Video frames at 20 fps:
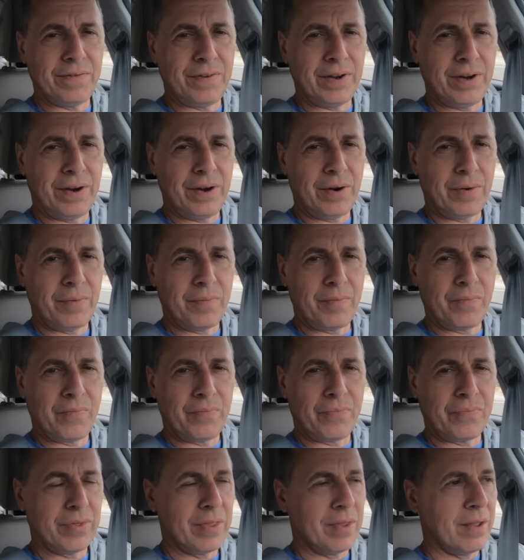fear,
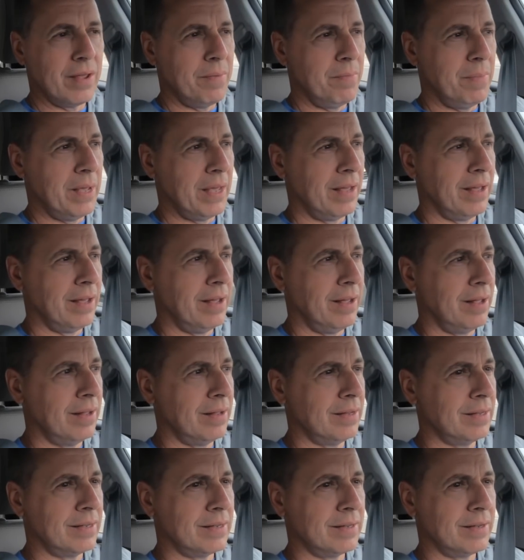
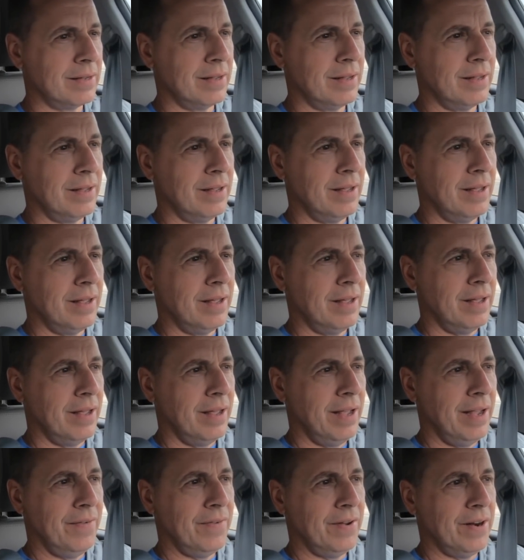because
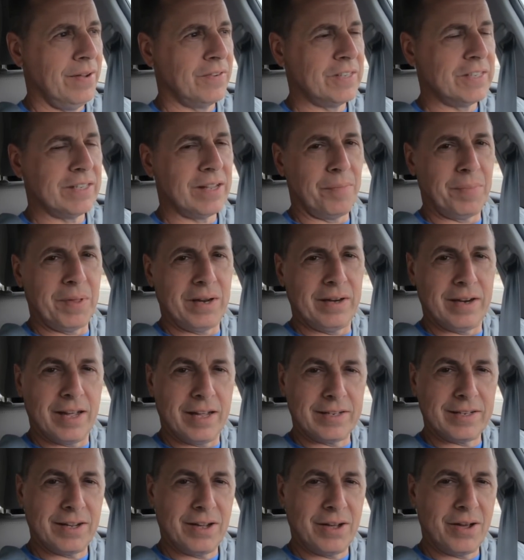even if something
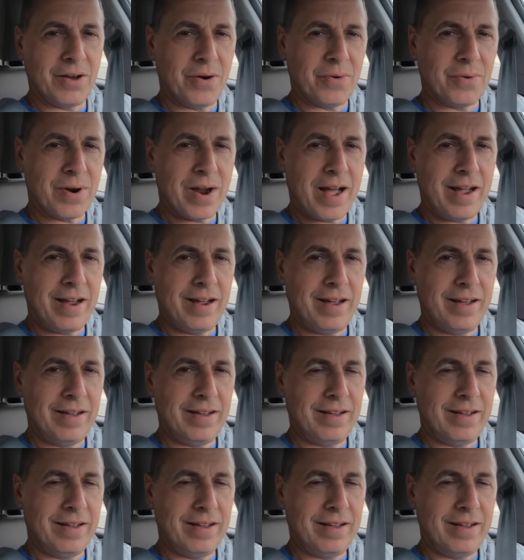doesn't go right,